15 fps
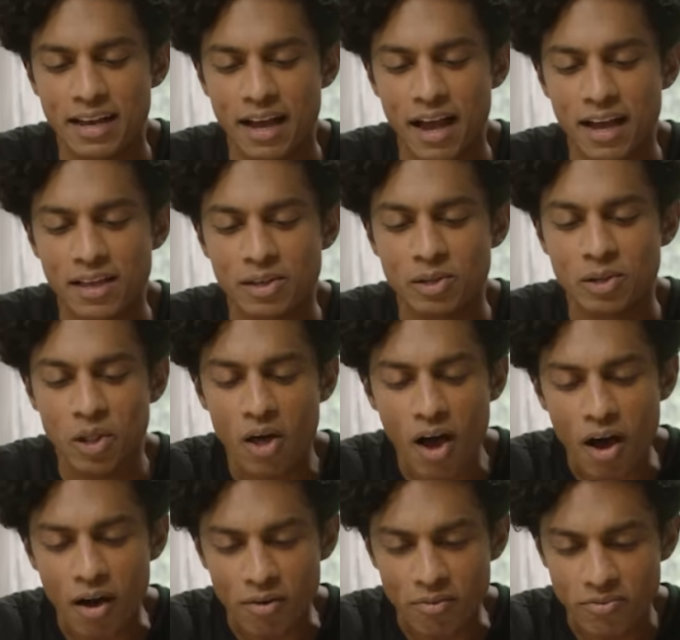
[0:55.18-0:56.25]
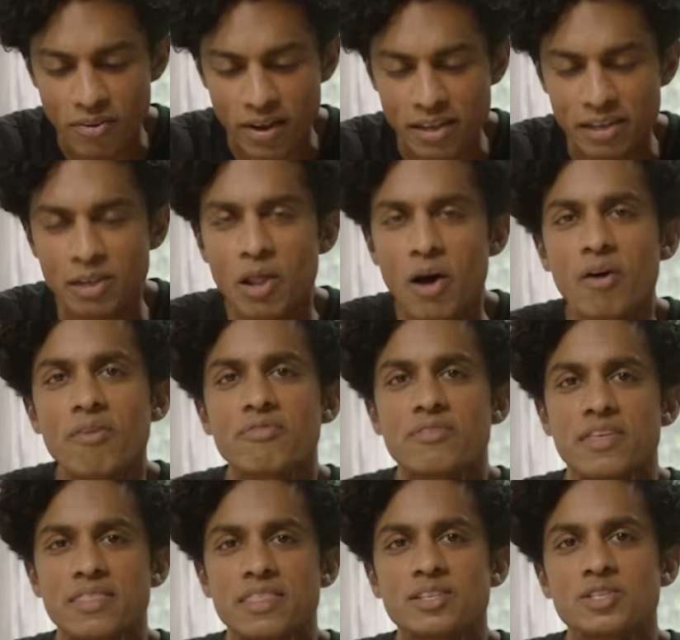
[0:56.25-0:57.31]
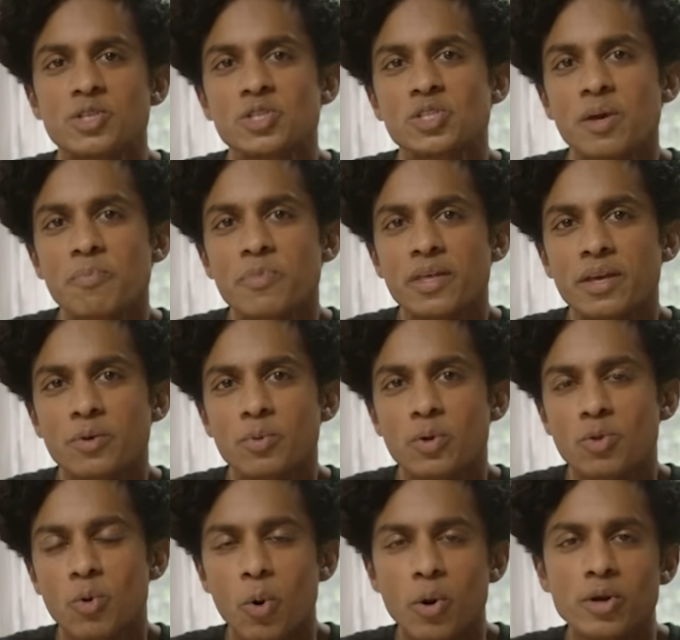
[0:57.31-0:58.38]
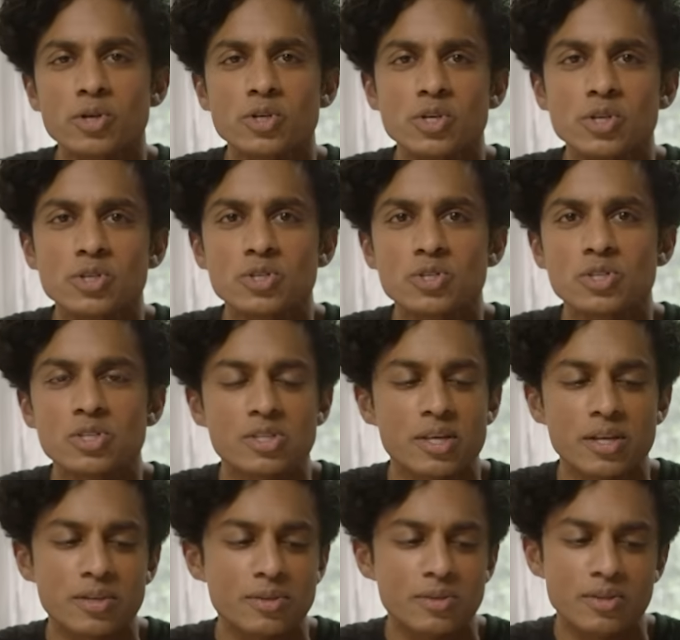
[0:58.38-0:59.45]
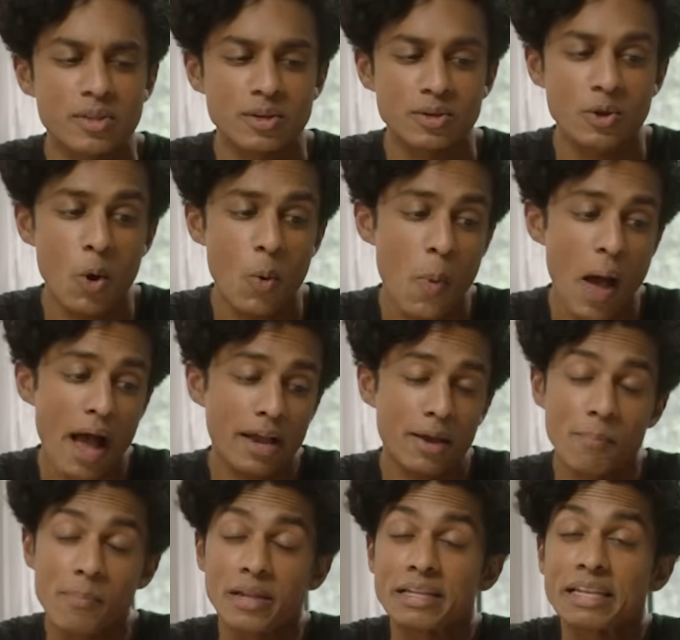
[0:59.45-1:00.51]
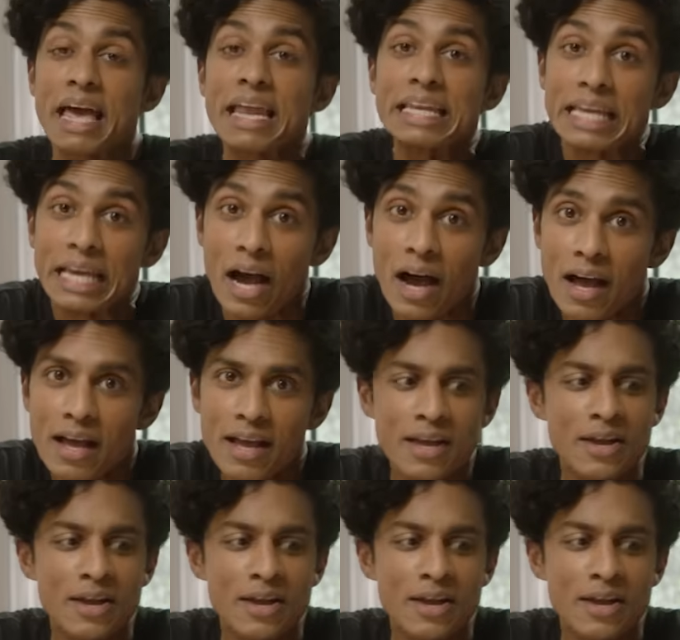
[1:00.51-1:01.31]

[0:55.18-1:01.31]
I love that this is something with origins that go back millennia.